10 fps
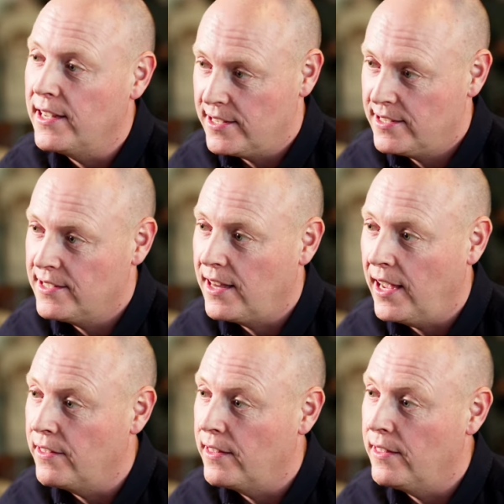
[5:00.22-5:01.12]
this.
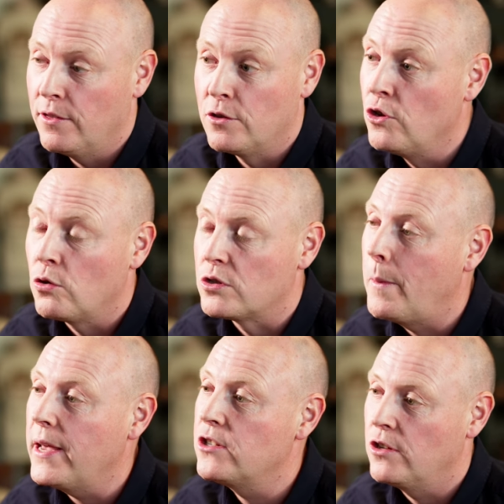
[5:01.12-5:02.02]
Like, there's no
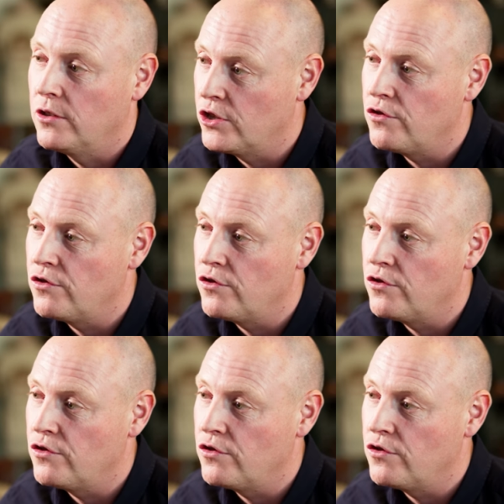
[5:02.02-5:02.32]
space on the